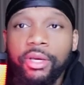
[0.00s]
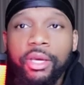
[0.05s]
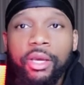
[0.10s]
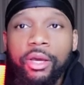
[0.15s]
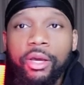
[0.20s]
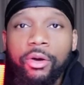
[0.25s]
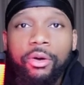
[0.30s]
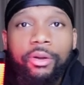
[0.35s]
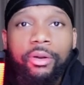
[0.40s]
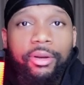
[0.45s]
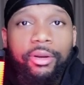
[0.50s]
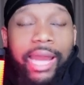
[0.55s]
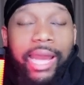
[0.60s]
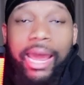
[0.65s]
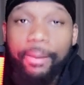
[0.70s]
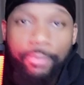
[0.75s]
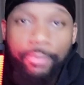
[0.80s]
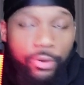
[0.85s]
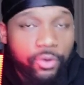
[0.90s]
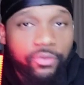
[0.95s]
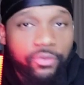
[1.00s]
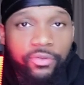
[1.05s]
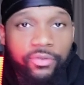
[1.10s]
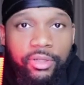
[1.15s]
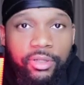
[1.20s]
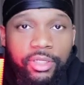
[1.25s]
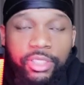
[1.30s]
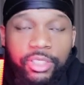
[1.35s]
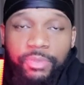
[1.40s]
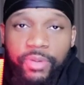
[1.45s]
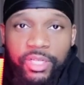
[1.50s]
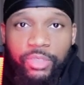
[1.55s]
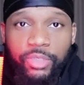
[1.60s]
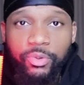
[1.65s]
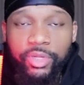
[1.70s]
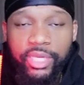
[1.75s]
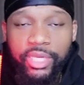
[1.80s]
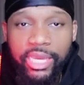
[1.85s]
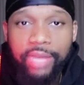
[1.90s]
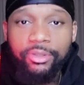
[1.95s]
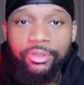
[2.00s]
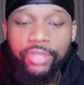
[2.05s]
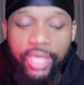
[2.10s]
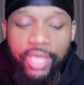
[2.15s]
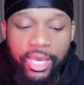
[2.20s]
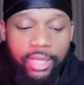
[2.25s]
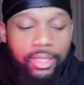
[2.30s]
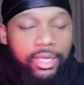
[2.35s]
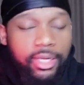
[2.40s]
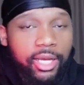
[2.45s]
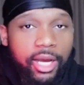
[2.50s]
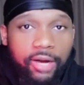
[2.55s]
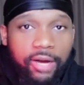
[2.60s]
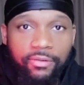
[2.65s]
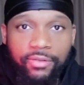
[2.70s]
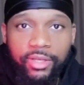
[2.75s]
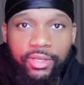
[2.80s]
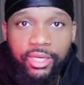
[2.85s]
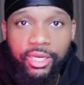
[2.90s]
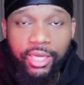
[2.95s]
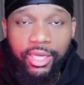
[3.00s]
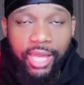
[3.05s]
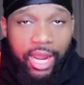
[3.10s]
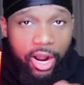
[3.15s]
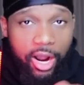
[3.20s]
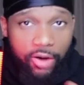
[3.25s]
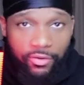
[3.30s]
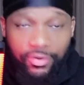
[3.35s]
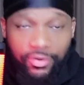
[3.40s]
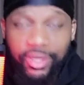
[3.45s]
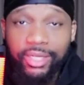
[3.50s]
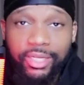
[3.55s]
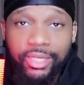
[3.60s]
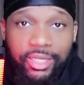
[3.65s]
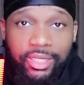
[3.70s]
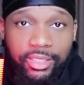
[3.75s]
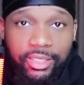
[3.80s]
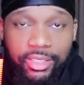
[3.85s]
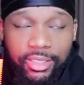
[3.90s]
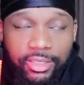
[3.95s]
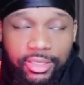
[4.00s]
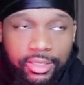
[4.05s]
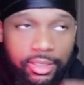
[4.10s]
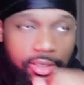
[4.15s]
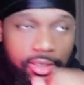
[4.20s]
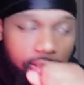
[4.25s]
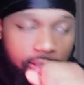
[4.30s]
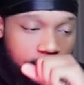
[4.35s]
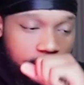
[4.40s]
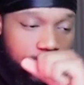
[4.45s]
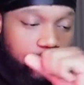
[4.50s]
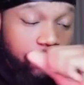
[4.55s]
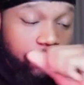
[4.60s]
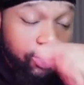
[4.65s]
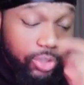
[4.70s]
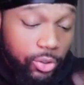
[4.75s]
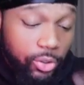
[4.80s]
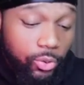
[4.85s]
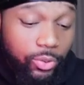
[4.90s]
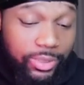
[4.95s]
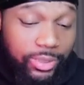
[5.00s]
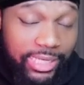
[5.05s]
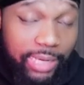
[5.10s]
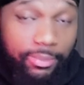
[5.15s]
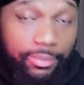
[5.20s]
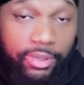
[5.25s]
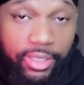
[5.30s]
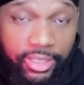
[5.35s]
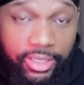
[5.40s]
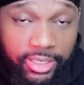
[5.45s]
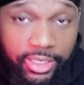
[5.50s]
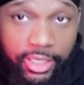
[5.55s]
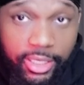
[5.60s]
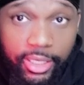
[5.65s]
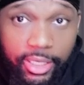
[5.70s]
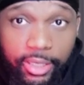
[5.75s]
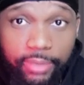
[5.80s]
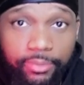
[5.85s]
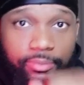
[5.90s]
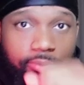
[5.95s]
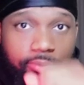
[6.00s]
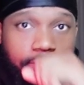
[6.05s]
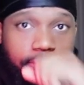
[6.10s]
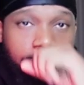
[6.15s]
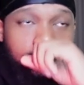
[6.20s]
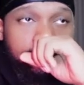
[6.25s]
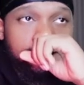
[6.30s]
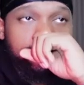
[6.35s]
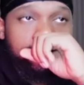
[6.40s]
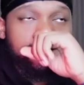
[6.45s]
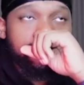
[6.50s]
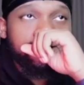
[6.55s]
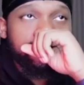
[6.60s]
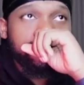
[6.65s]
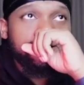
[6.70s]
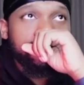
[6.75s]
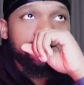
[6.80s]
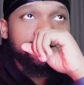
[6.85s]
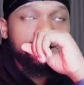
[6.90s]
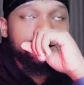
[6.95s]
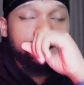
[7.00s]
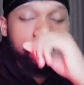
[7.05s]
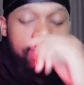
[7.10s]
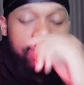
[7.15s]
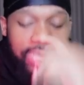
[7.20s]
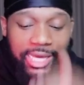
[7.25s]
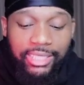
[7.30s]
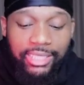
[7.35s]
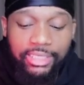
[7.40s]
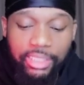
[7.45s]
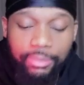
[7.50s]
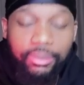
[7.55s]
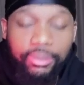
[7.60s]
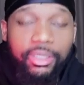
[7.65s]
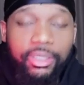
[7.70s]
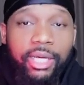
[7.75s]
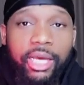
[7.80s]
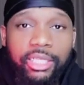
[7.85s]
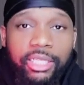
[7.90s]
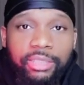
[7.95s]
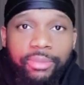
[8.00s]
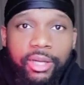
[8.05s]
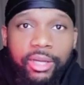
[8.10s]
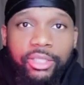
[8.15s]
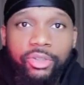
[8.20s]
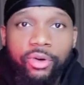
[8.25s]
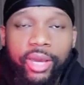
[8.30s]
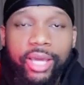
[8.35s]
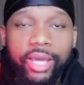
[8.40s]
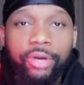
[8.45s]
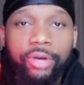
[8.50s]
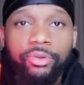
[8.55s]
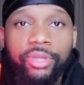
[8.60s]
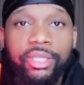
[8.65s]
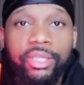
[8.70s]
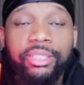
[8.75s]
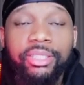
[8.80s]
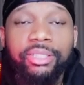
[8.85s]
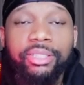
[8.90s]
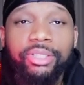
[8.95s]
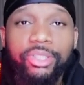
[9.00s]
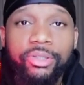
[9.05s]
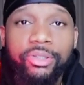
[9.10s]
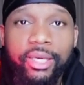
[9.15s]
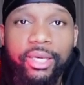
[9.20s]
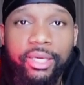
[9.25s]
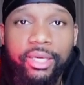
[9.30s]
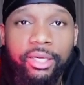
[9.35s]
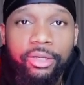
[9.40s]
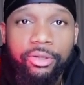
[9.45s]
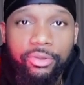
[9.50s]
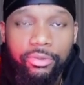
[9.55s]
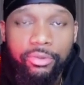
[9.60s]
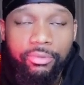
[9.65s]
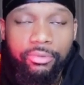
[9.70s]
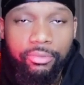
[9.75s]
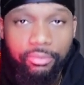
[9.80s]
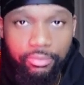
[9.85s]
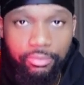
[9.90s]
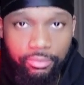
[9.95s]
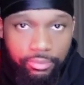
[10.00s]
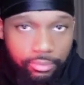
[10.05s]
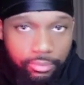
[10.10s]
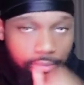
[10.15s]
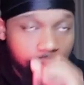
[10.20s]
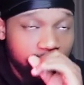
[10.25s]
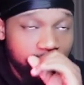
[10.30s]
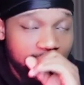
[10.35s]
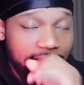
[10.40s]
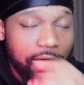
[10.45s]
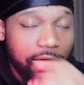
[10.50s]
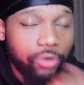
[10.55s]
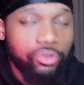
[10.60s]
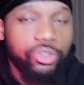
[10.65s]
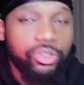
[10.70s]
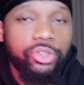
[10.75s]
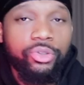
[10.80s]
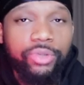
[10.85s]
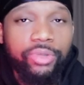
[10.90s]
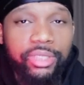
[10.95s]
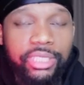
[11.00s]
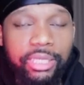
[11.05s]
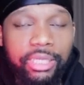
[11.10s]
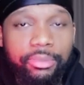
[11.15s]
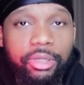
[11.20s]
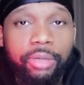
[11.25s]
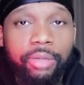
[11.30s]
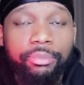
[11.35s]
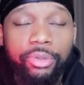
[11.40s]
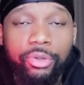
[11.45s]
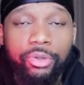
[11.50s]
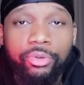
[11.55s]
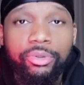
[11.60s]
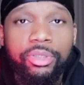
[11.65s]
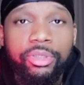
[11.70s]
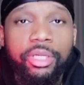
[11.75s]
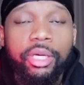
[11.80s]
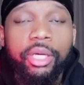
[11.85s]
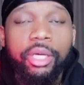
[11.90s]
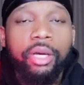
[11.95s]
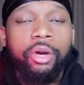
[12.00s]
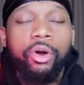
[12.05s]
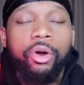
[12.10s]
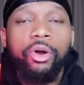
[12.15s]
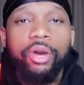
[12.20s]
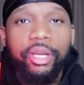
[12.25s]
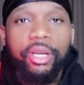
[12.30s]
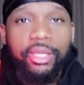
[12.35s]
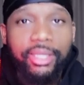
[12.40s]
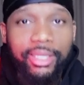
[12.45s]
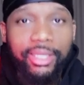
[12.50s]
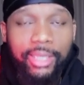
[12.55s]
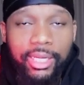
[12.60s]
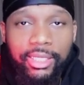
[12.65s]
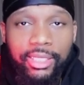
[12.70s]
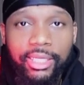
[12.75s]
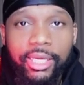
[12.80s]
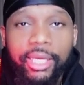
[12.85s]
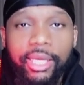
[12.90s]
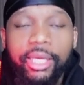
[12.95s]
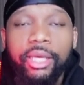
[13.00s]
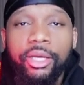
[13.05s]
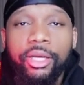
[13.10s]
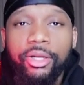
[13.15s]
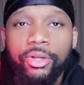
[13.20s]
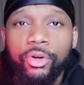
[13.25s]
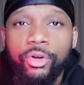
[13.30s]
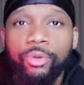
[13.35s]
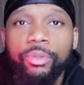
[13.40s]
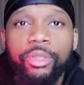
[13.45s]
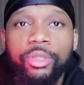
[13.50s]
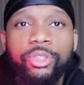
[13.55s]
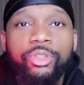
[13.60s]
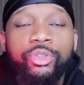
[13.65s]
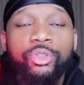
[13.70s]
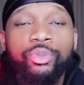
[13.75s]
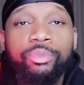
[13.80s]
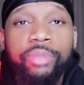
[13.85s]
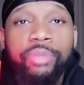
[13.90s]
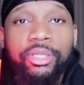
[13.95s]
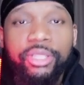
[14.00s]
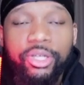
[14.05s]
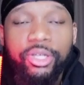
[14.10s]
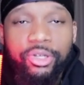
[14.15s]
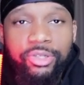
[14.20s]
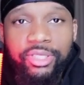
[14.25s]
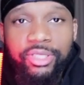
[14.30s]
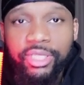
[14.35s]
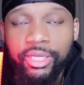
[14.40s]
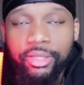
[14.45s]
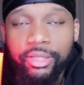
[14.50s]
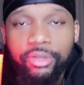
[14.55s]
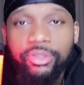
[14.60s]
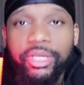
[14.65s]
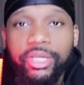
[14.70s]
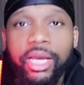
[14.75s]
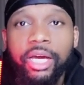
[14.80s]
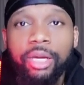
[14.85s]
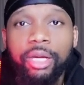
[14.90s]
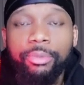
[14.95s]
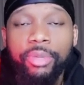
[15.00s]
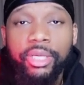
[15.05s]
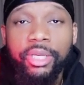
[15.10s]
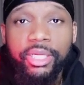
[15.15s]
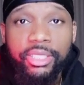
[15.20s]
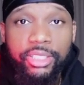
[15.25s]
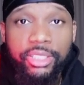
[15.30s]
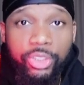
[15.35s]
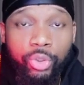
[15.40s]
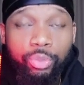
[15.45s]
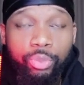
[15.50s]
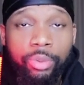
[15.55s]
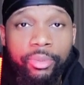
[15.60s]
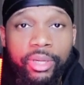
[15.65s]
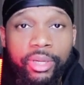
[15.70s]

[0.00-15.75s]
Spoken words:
not perfect, especially when it came to handling conflict and however they did things. So with that being said, that's typically how somebody's going to handle things until they heal. Now, should you accept abuse or anything like that? No, but you must understand there's not going to be a Superman. The